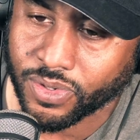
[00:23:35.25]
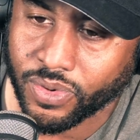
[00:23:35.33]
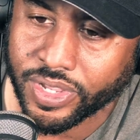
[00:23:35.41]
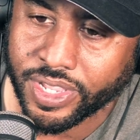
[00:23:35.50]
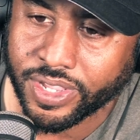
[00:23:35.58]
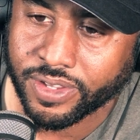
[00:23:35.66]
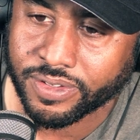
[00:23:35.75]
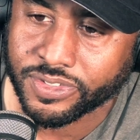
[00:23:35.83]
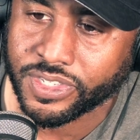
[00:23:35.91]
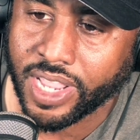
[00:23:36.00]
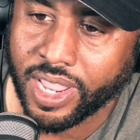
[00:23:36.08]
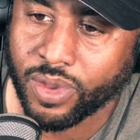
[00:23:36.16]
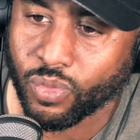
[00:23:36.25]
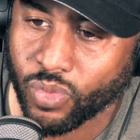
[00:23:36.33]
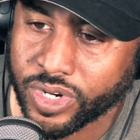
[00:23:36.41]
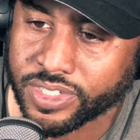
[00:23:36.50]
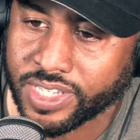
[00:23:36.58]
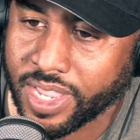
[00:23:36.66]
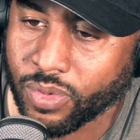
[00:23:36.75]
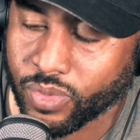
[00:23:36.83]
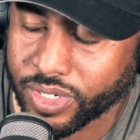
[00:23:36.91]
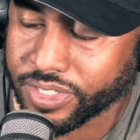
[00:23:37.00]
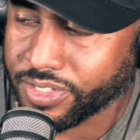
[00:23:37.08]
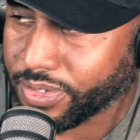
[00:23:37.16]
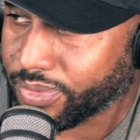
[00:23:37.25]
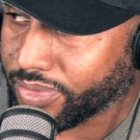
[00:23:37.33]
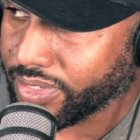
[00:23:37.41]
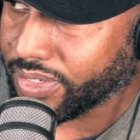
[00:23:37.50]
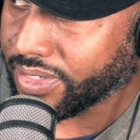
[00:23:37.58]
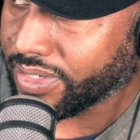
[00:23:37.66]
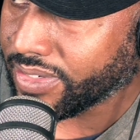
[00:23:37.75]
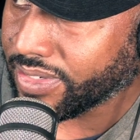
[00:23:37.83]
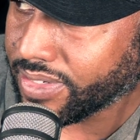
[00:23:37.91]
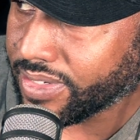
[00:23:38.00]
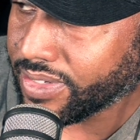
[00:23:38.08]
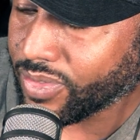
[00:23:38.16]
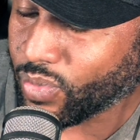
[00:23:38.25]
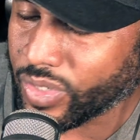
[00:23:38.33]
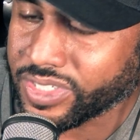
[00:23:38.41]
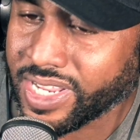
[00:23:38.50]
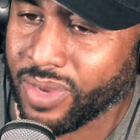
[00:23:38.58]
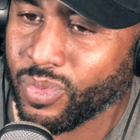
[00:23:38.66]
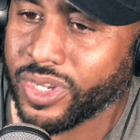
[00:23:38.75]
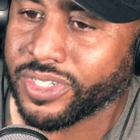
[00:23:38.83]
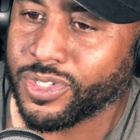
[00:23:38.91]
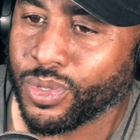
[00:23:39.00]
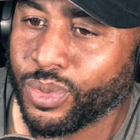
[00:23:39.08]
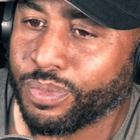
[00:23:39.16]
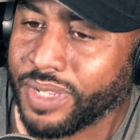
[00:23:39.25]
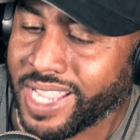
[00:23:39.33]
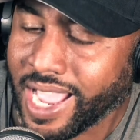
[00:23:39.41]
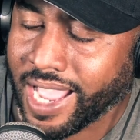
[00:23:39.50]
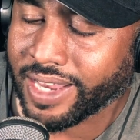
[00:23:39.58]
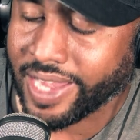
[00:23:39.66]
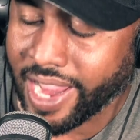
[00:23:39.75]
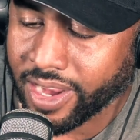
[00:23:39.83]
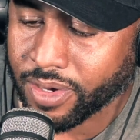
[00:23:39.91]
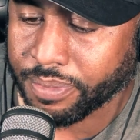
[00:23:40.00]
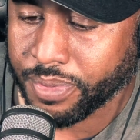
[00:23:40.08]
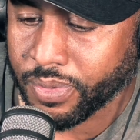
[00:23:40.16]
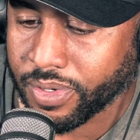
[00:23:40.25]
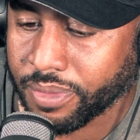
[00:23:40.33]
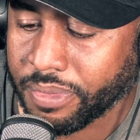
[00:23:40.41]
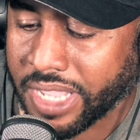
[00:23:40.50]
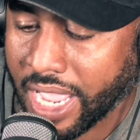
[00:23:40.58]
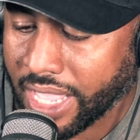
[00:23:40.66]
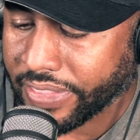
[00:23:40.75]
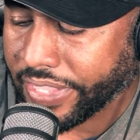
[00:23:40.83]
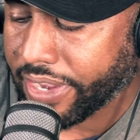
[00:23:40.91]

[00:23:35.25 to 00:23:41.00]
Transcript: on here are saying what they would do. What they would do behind their computer, behind